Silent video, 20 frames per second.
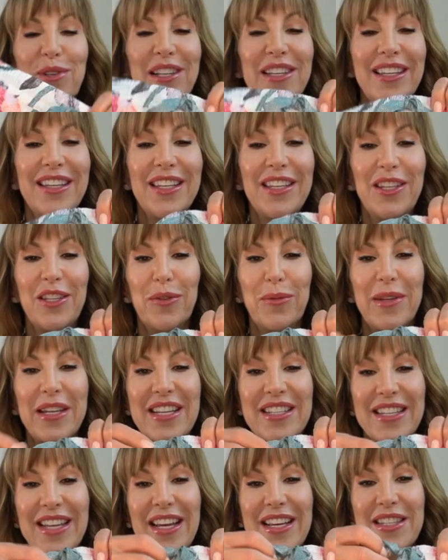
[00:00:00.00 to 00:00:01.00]
really cute
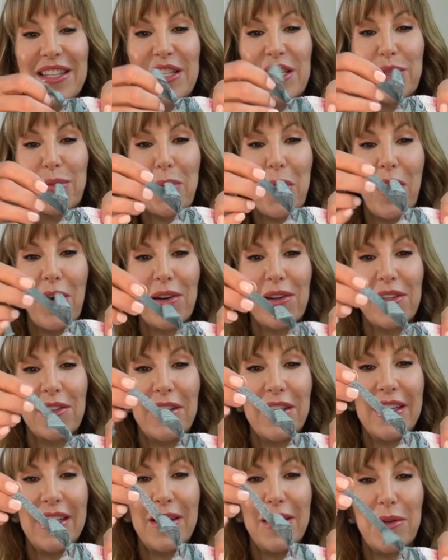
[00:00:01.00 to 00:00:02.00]
because it has a
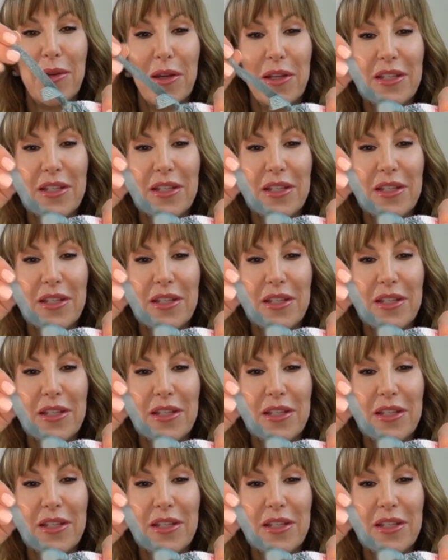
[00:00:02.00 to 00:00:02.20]
sparkly